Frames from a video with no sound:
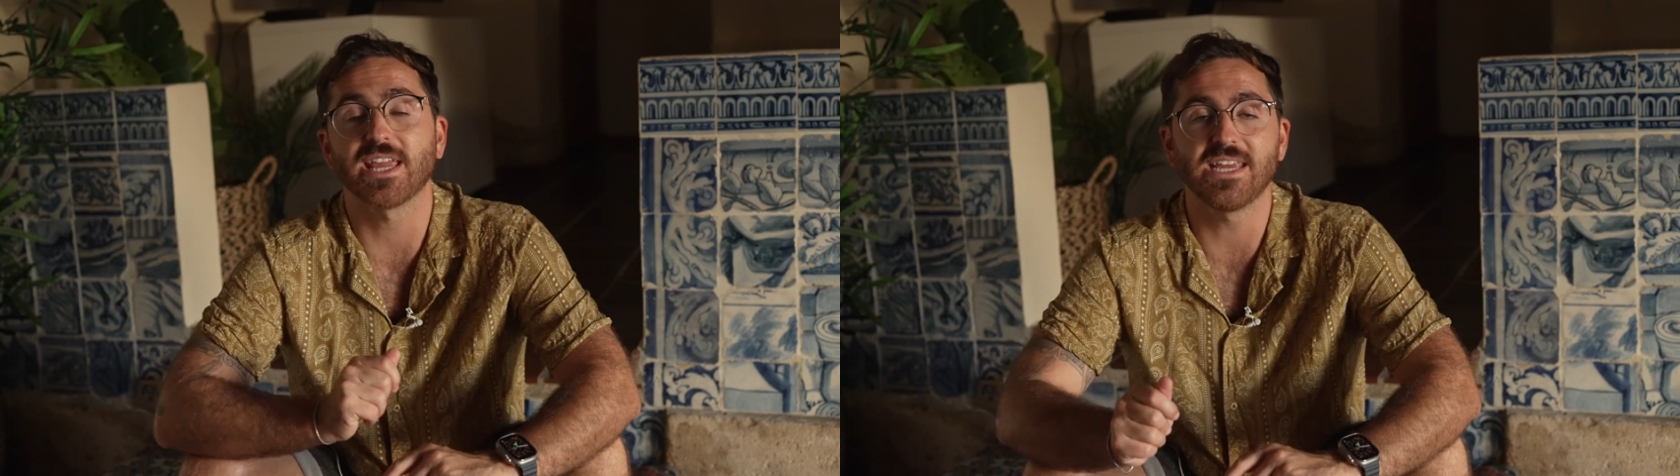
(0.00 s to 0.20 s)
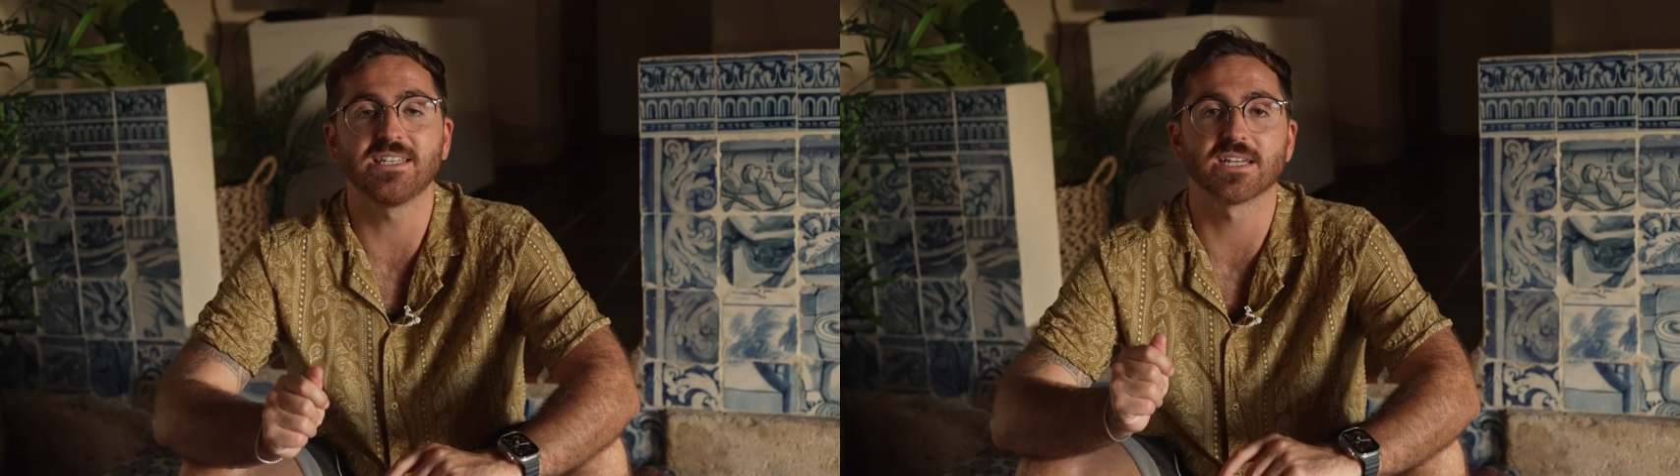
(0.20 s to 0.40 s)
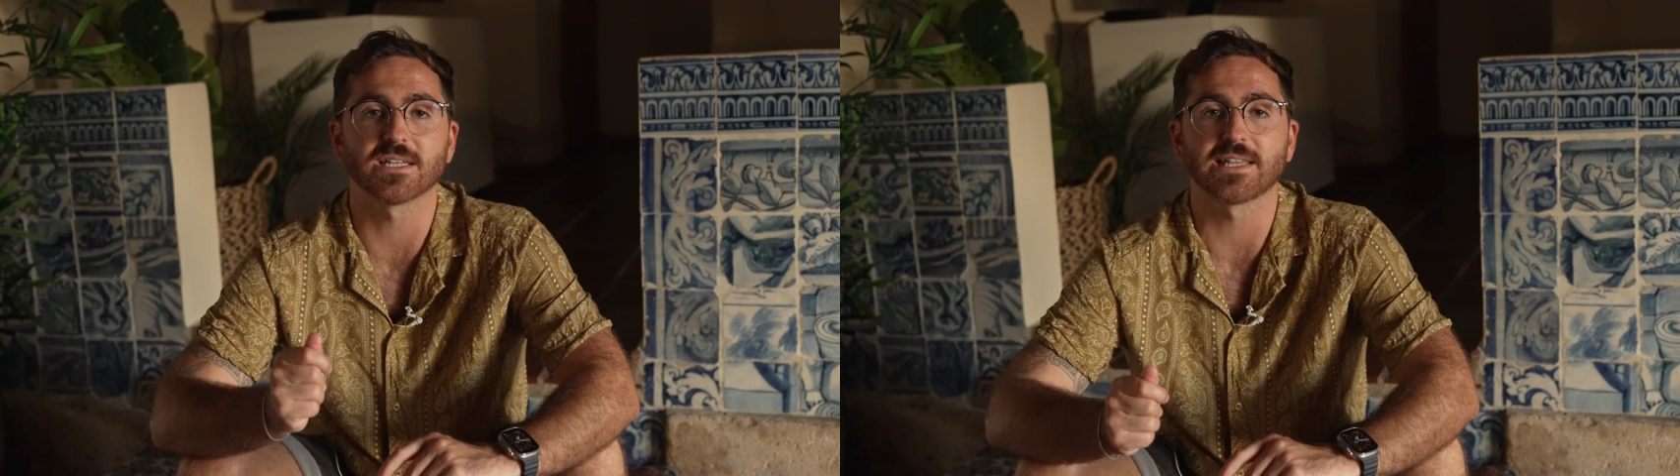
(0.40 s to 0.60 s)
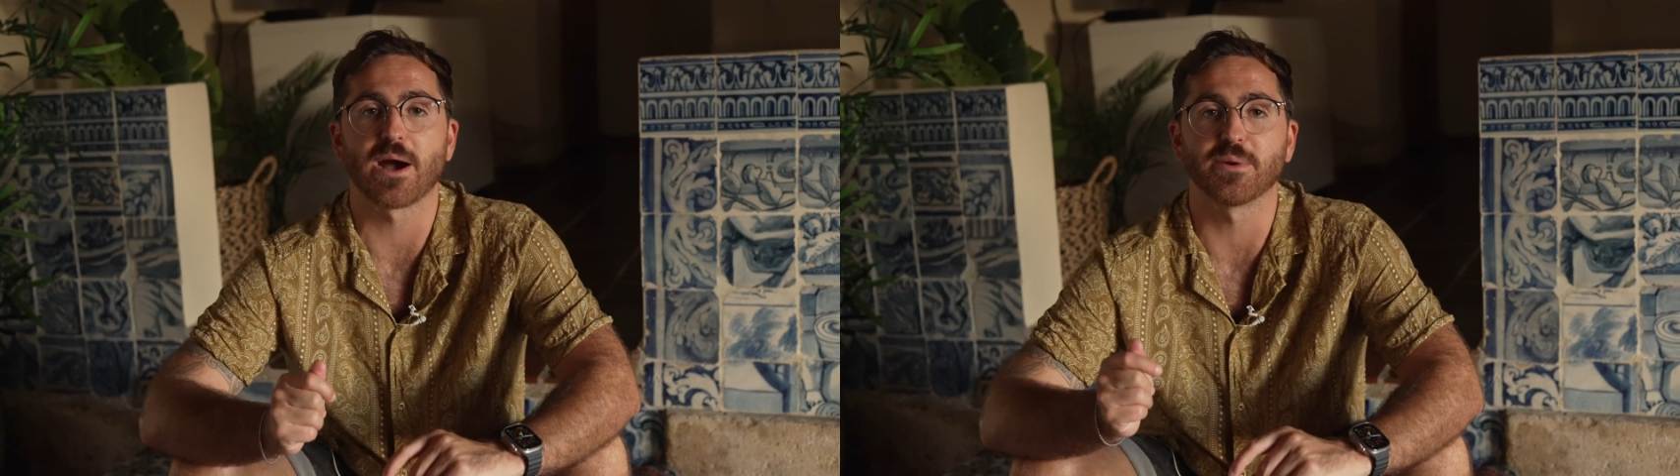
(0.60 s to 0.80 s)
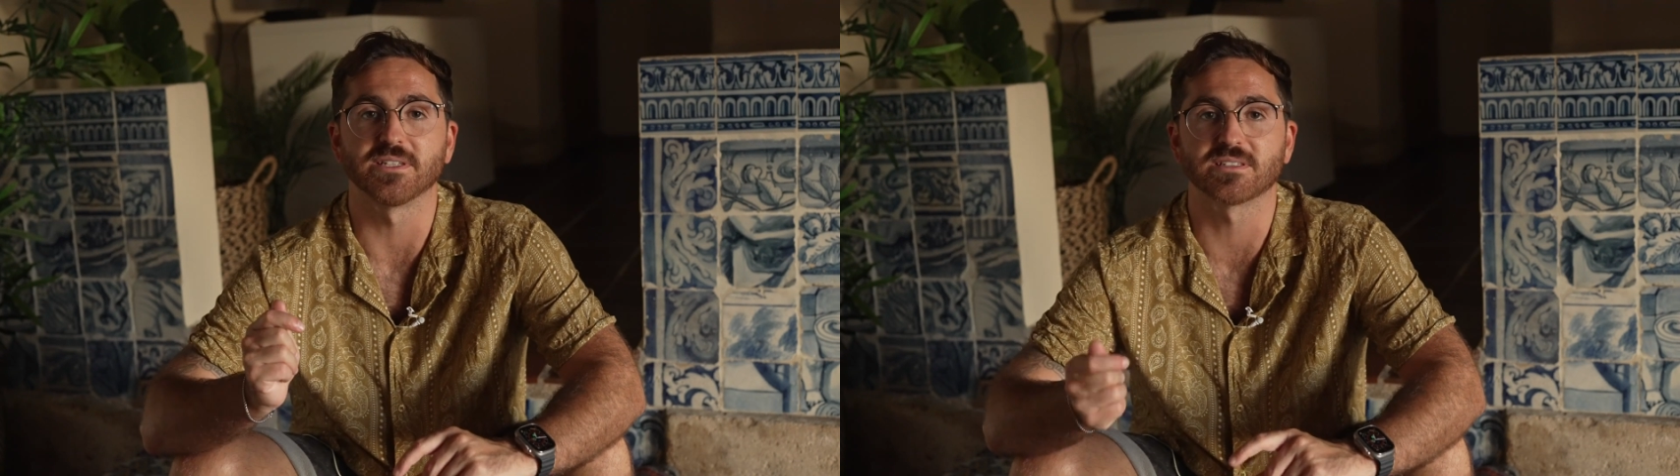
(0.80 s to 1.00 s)
is
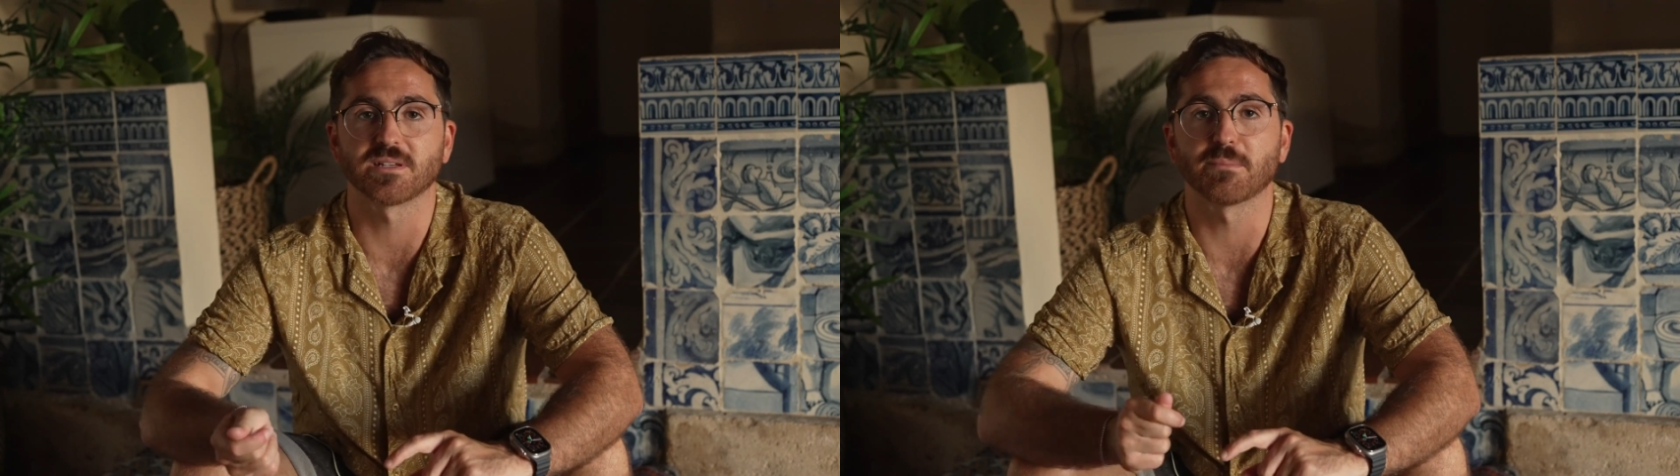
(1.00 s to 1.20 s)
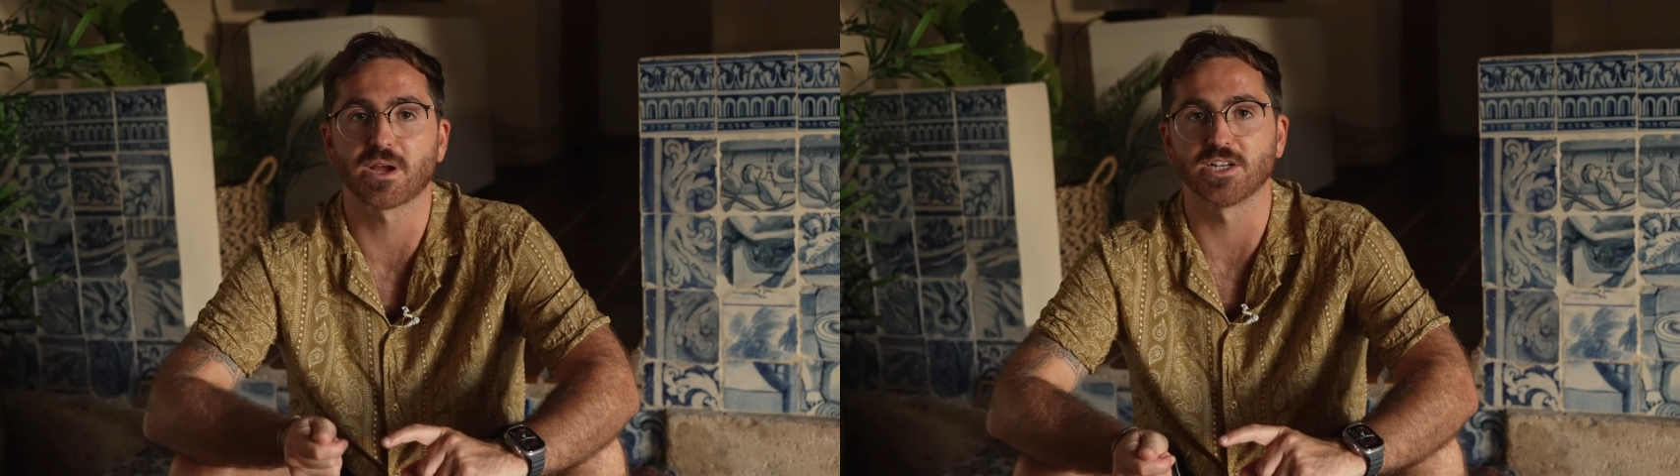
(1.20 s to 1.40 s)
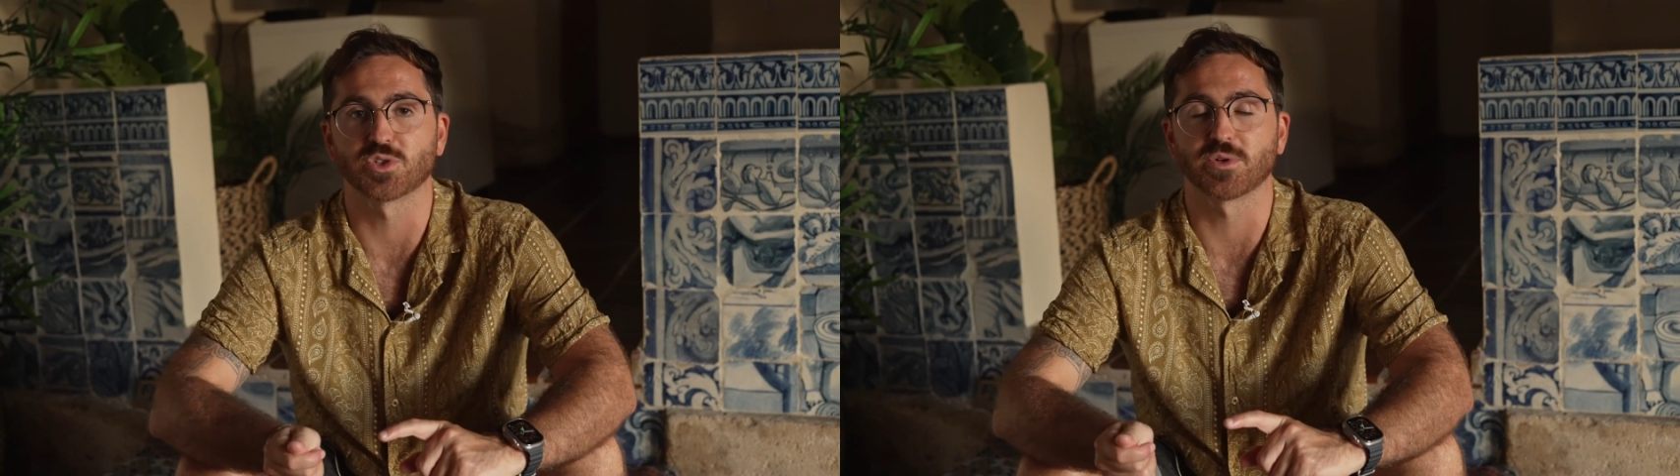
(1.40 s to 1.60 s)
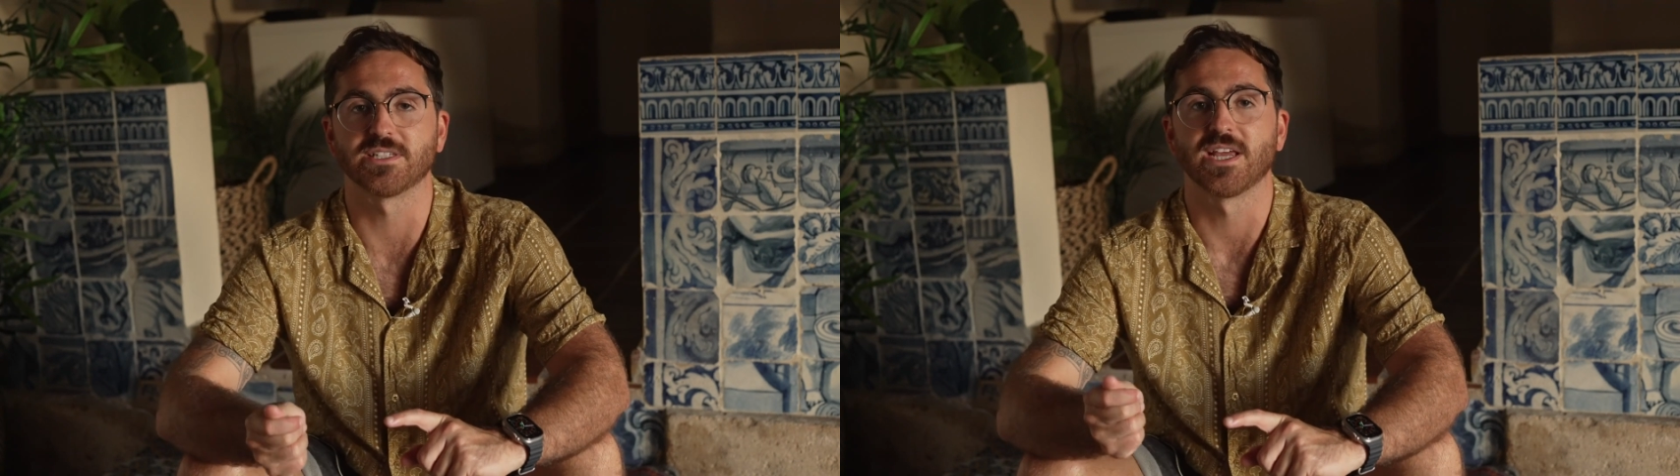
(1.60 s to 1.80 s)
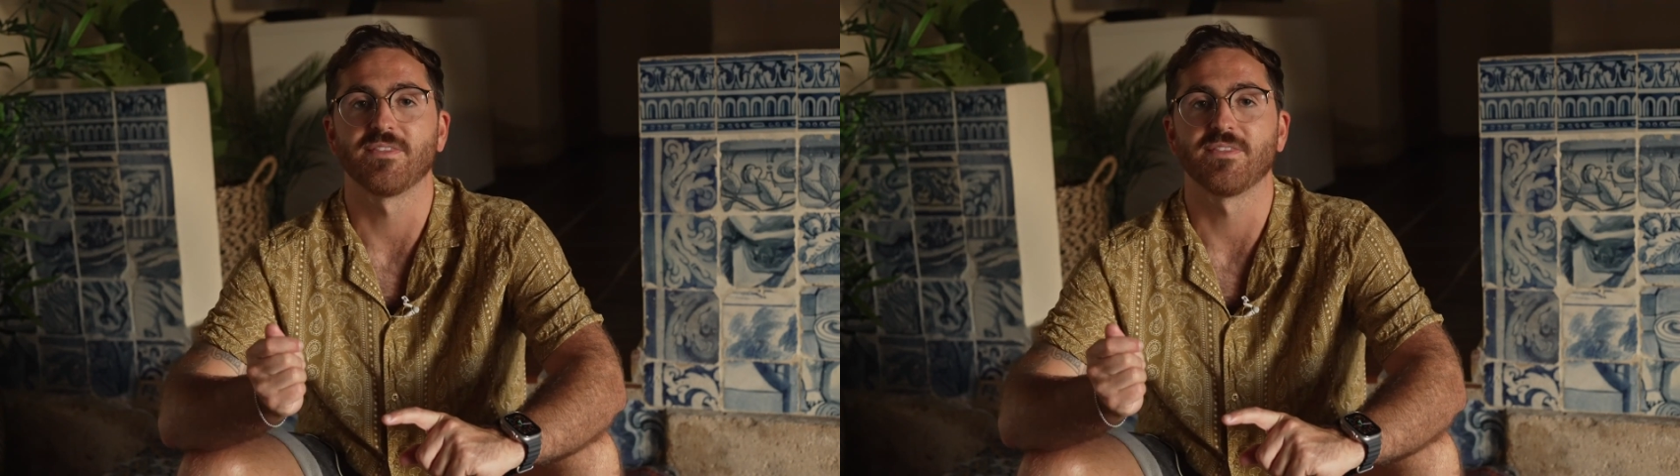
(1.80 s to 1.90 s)
allowed in some countries,